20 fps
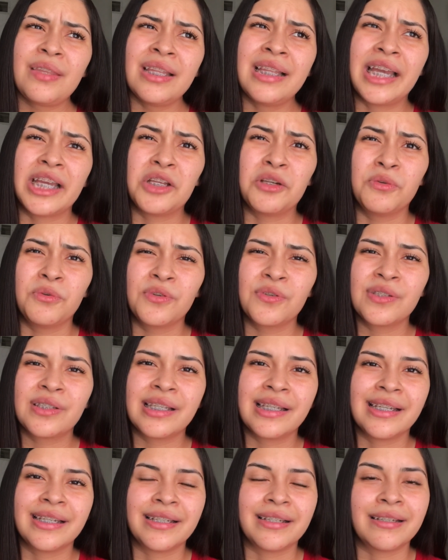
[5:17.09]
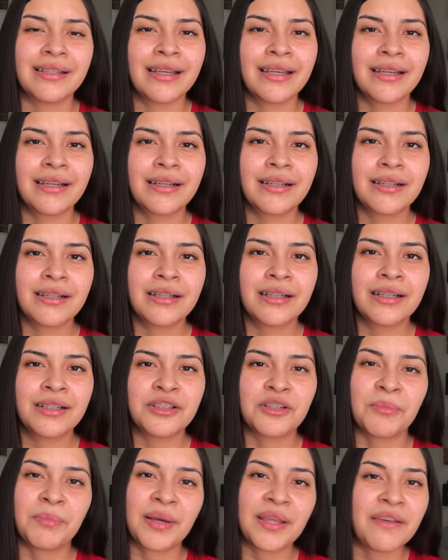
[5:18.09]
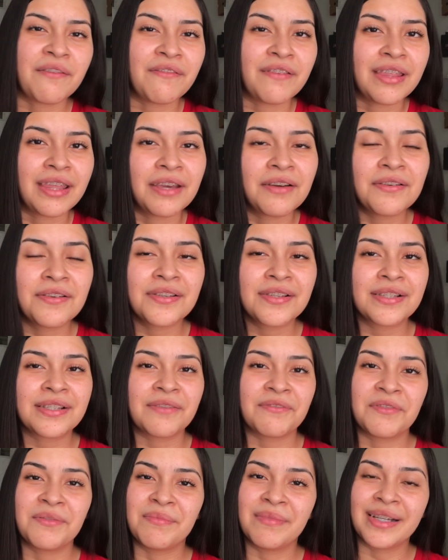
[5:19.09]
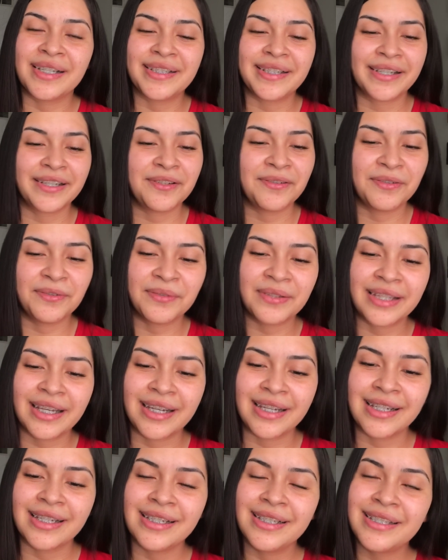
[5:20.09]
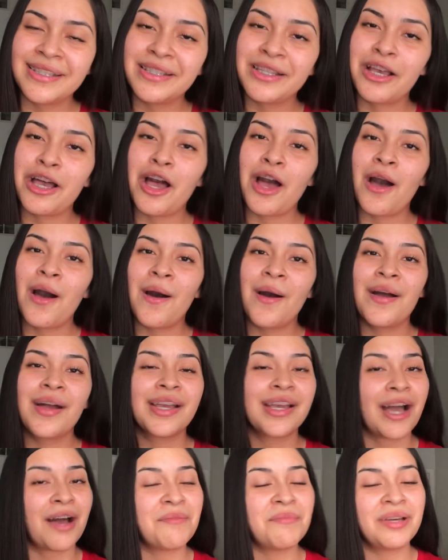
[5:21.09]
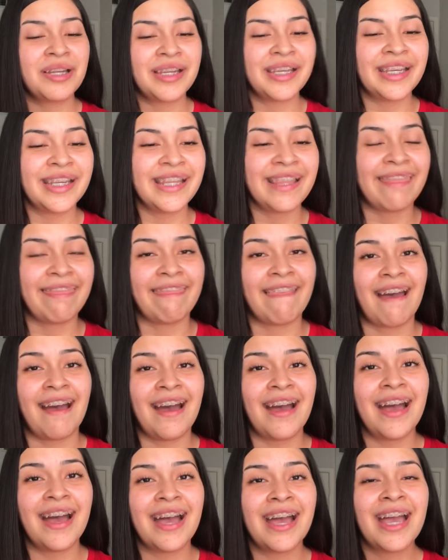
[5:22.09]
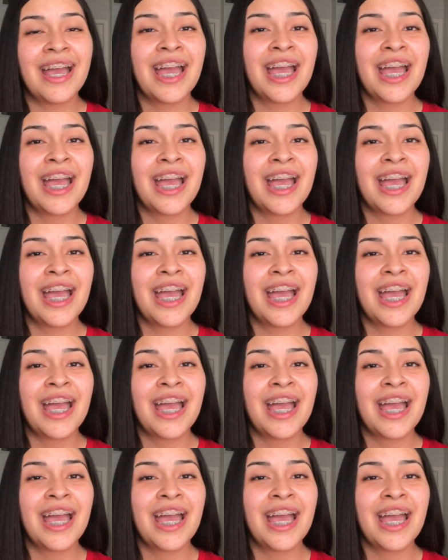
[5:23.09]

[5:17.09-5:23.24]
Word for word: like noodles and like sopa de fideos. If you're Mexican, you know what that is. Oh, I've been eating that.